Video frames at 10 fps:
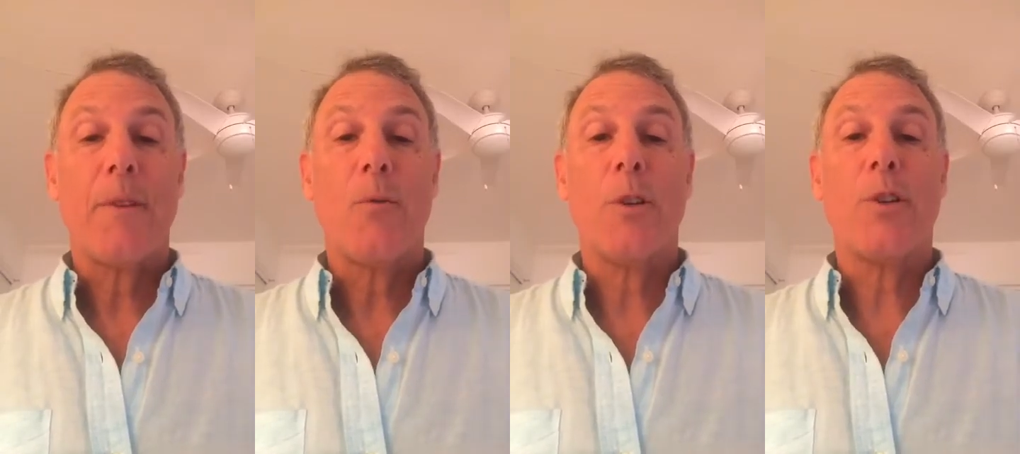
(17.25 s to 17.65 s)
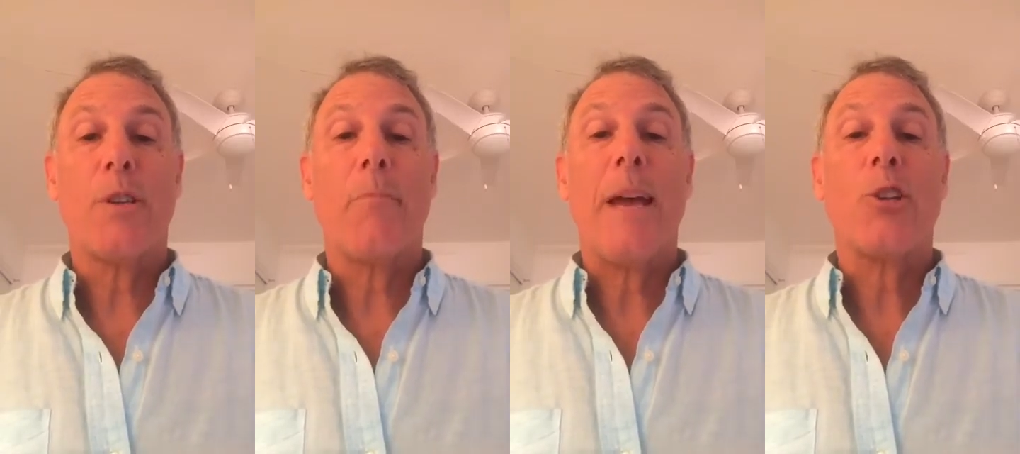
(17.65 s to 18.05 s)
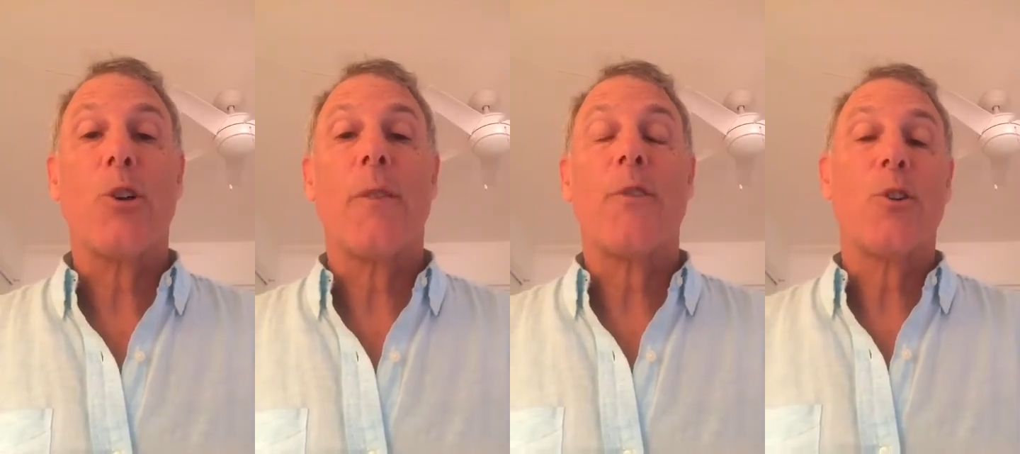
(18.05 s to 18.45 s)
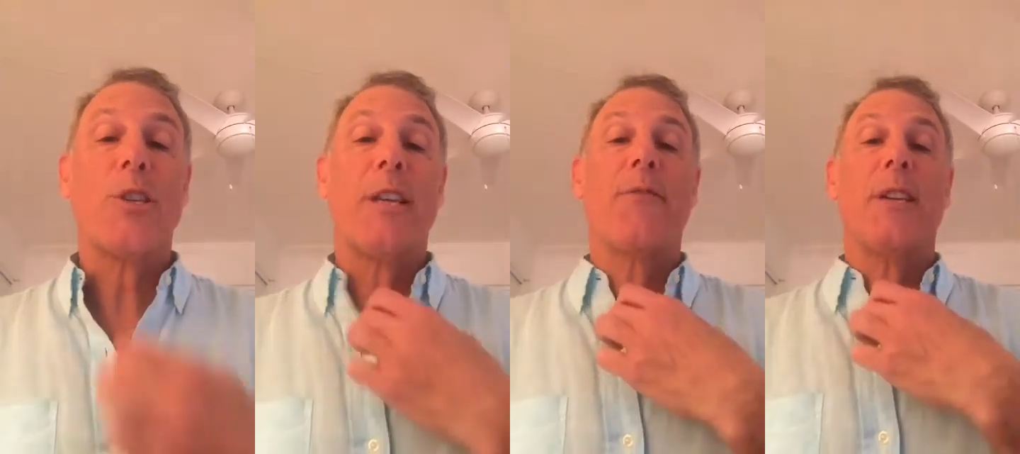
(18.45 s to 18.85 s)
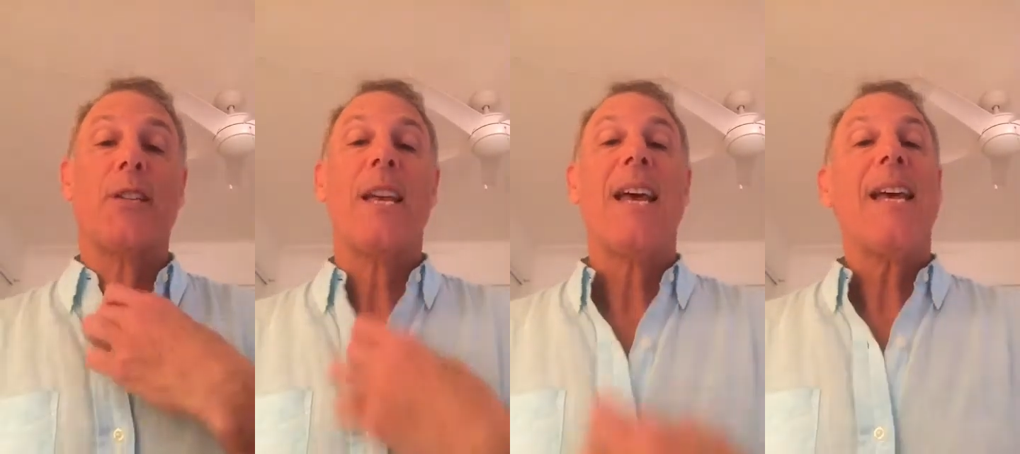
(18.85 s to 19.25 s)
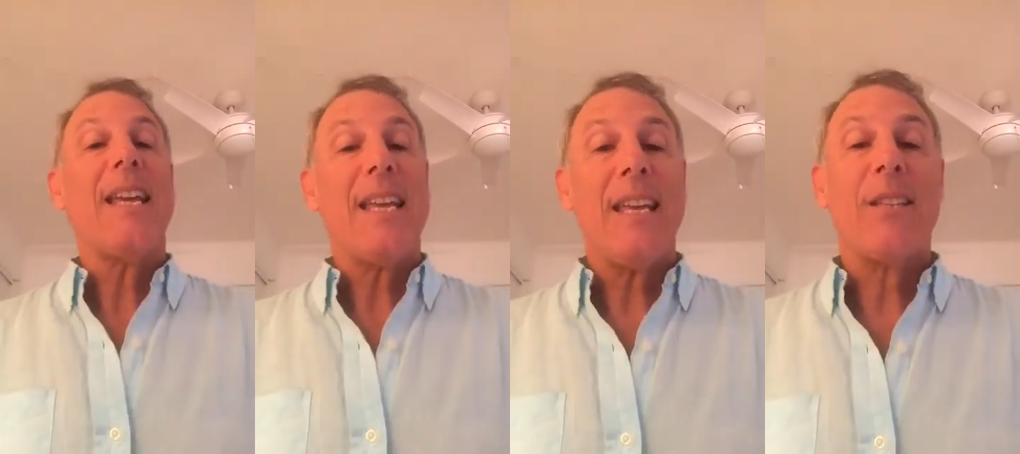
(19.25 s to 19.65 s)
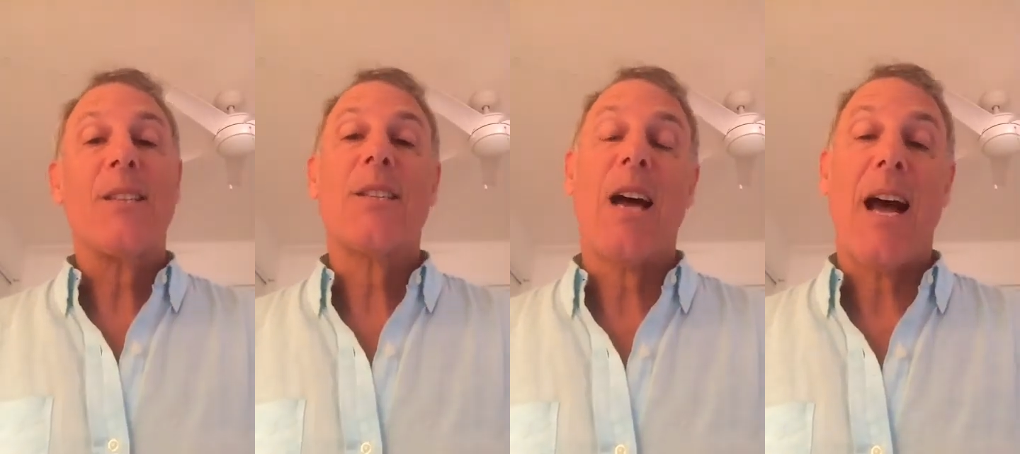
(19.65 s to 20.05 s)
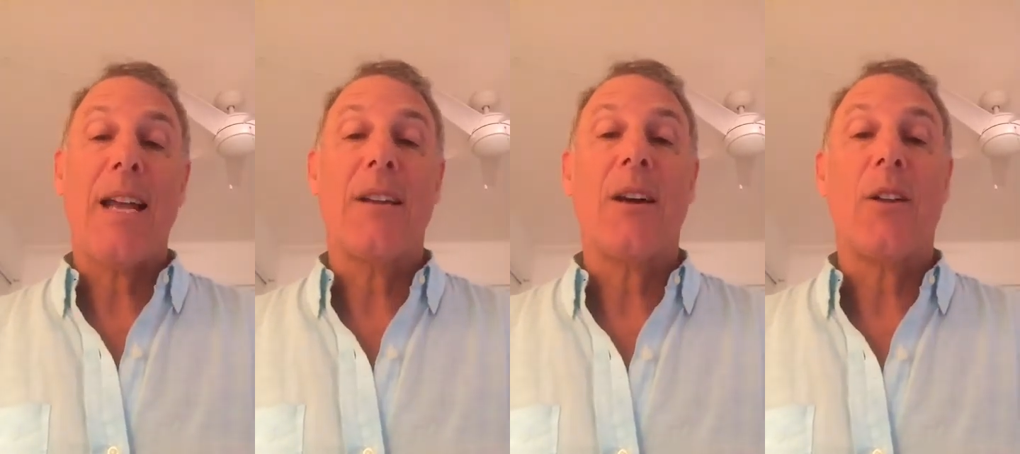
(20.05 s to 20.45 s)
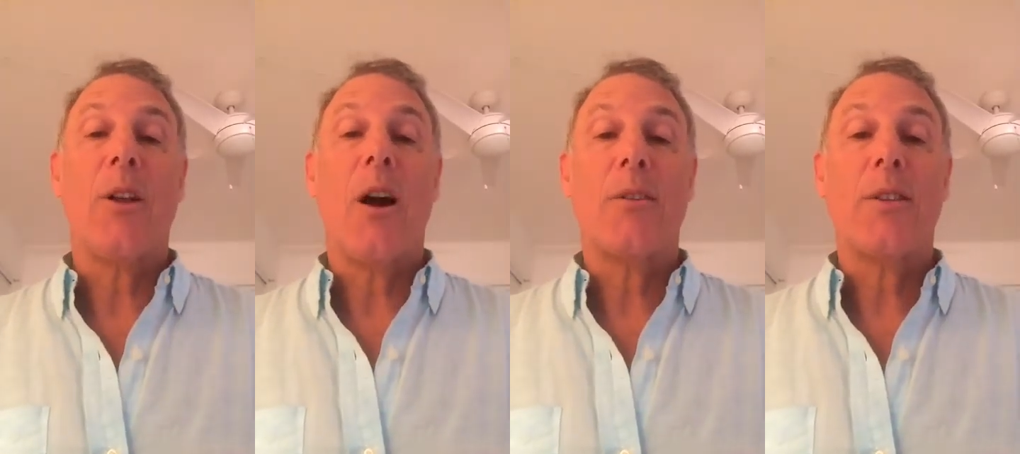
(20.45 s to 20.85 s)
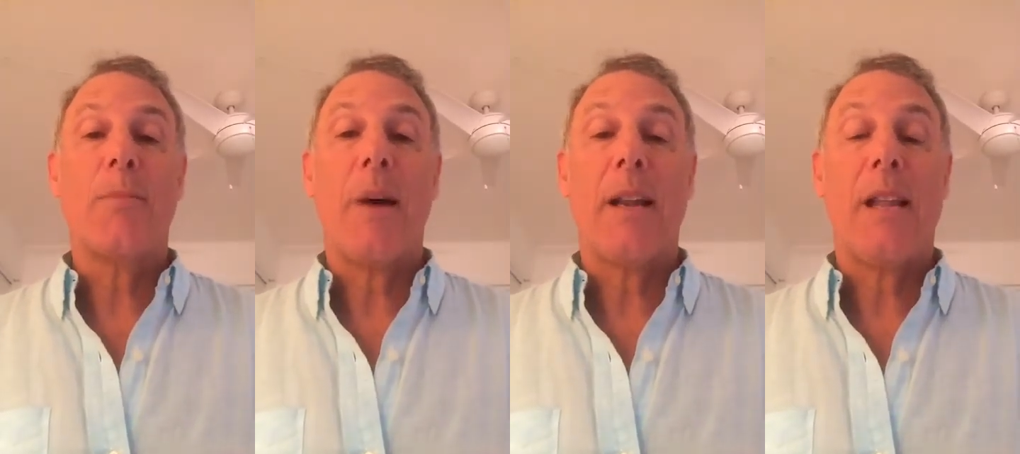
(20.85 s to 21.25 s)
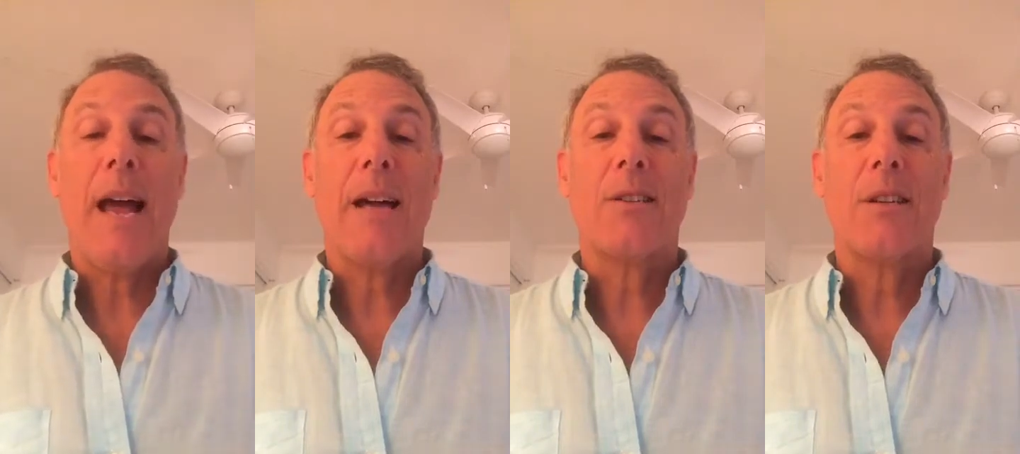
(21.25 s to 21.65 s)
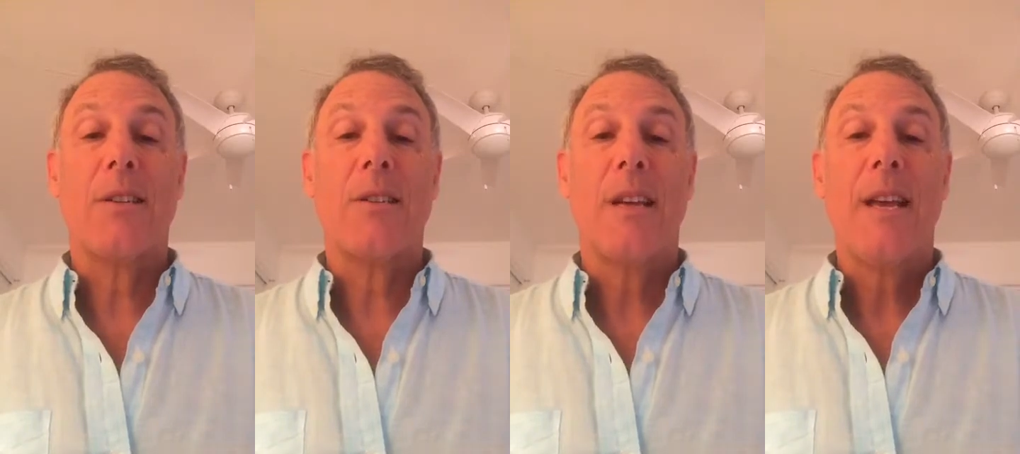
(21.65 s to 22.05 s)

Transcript: which is a measure of your stiffness inside along the spinal axis.